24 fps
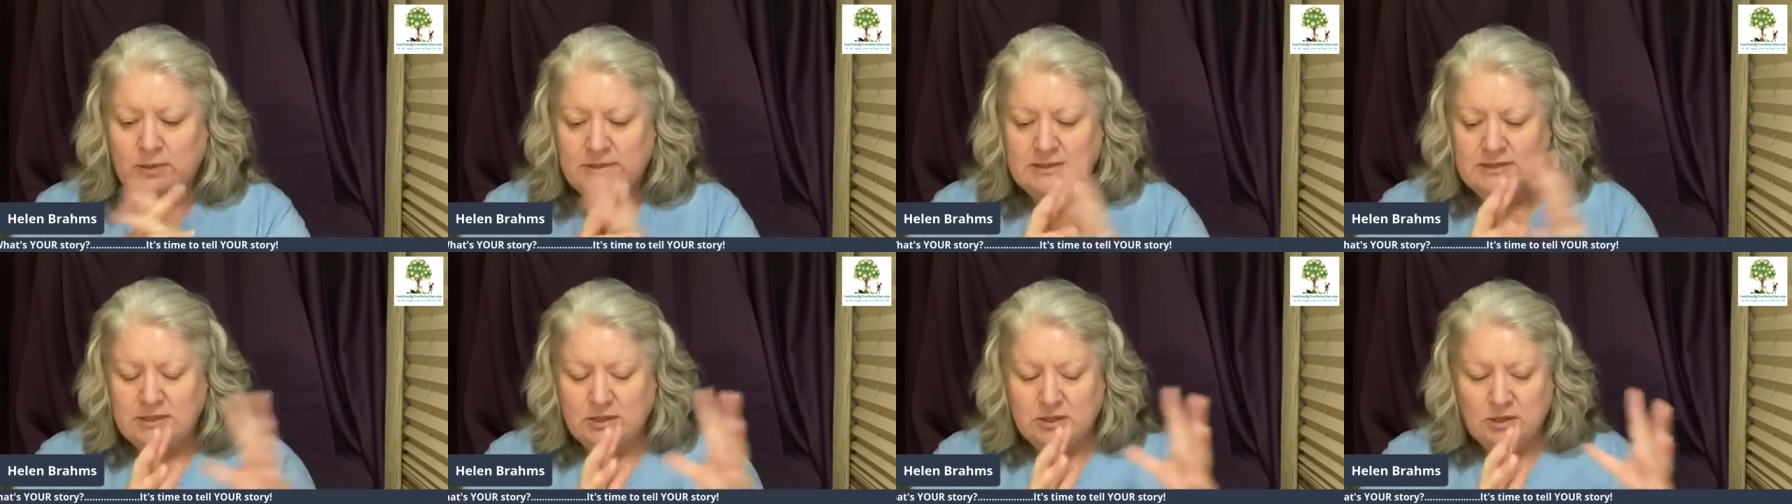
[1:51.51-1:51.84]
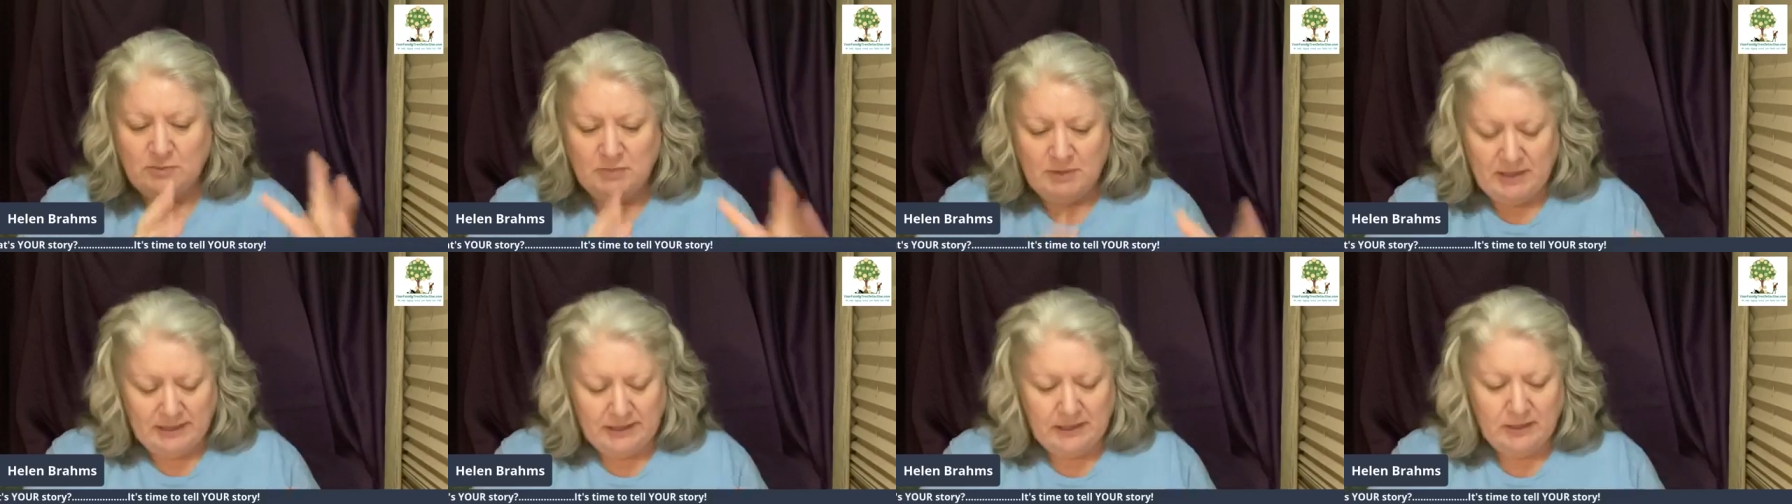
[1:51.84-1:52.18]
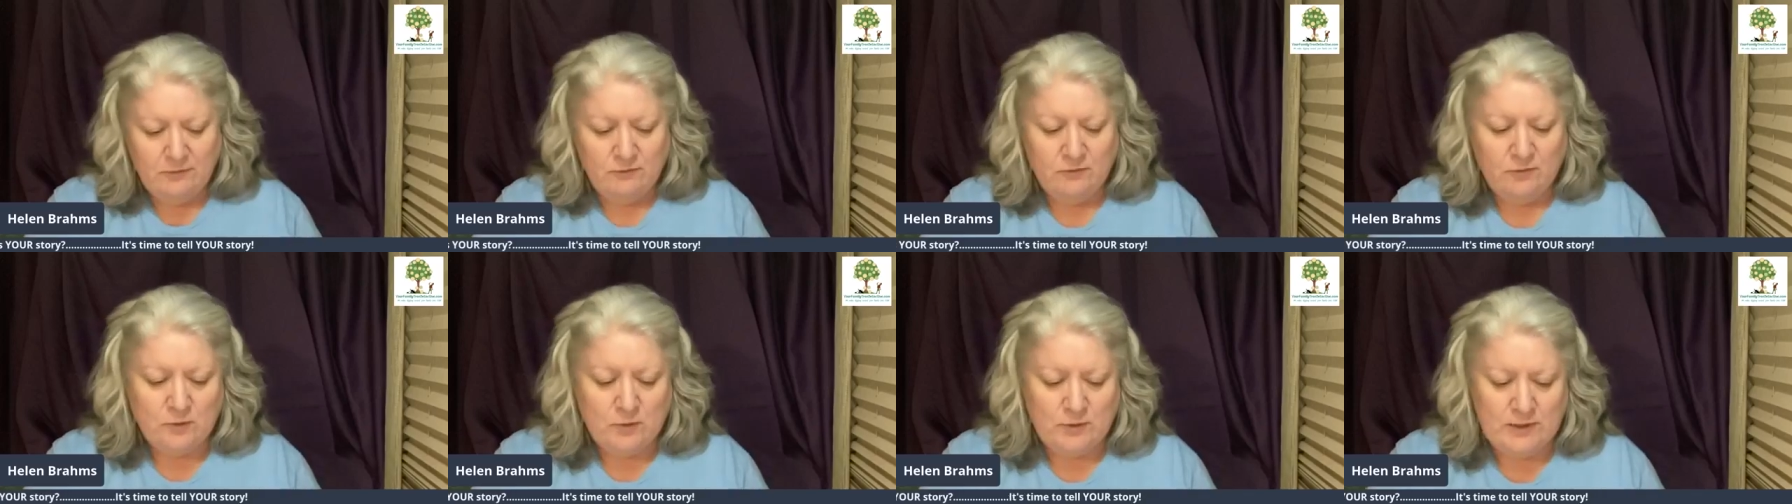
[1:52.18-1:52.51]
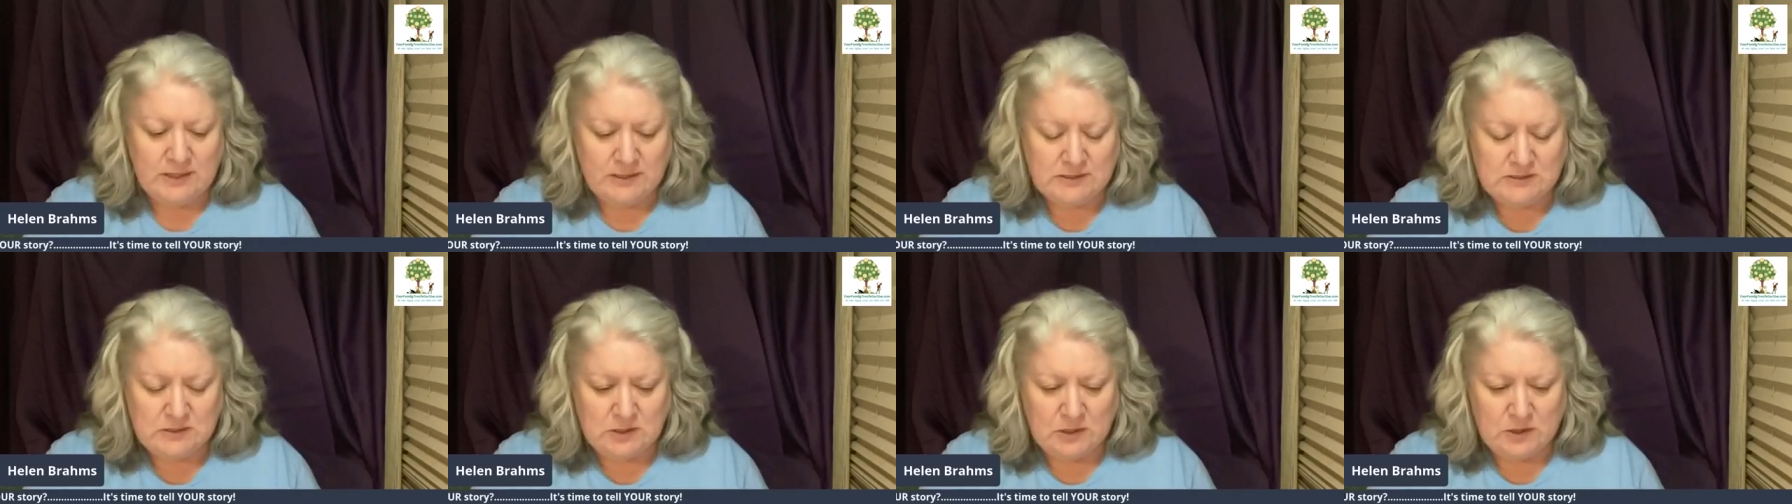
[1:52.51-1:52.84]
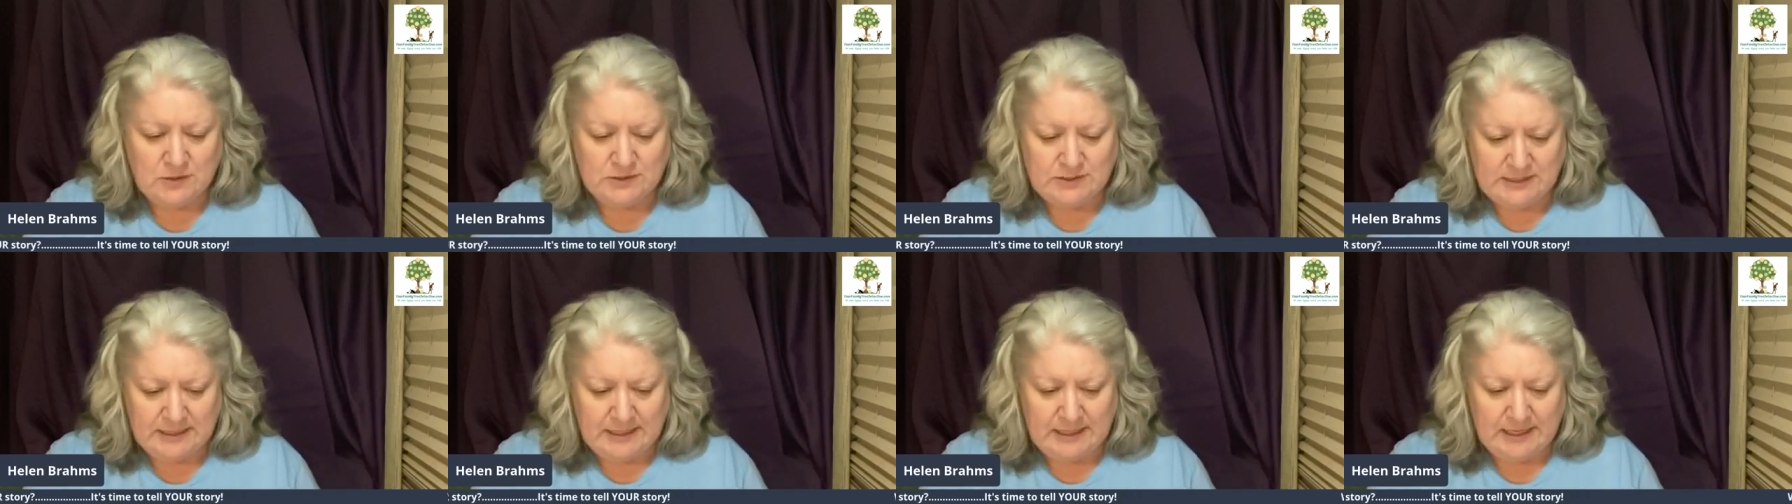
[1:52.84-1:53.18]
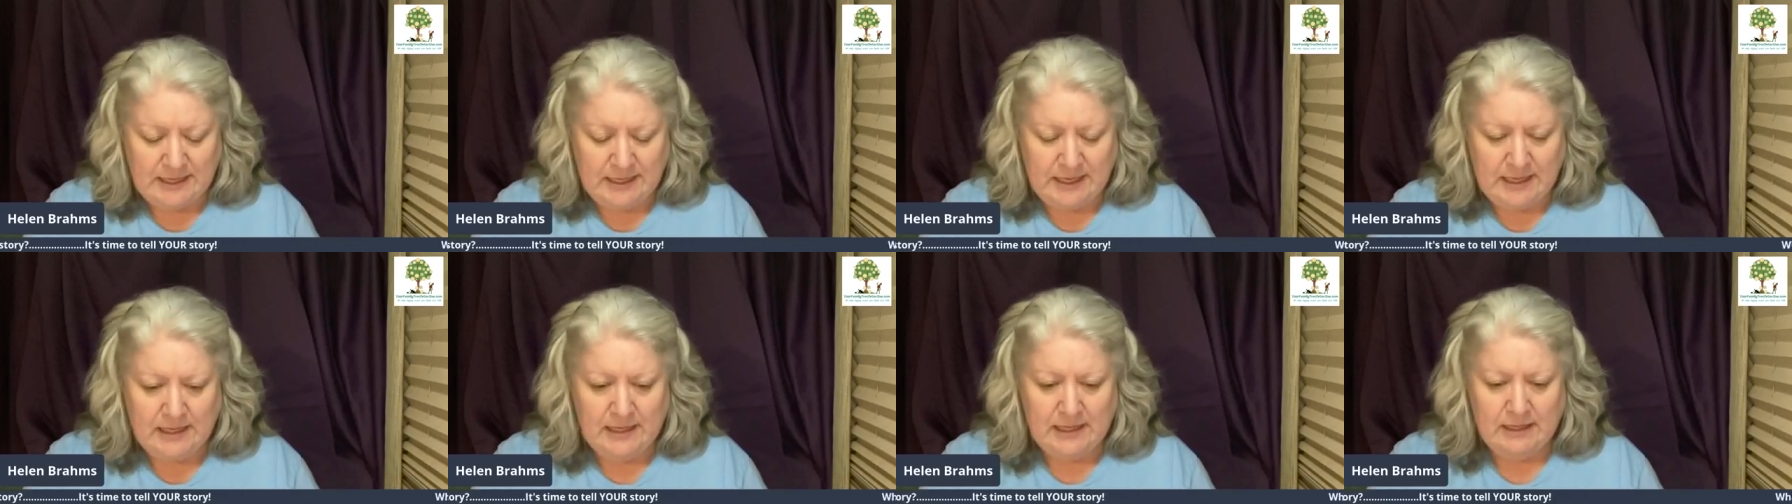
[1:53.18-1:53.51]
we said goodbye to him 4 years ago
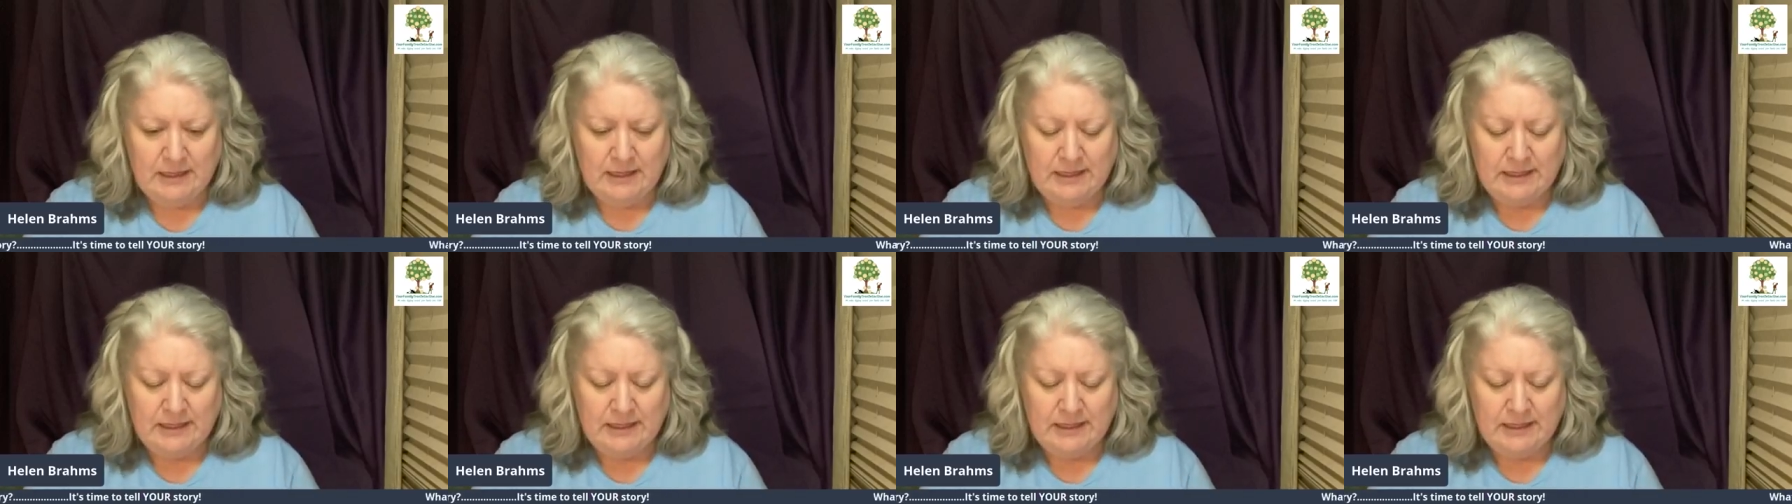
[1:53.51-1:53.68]
today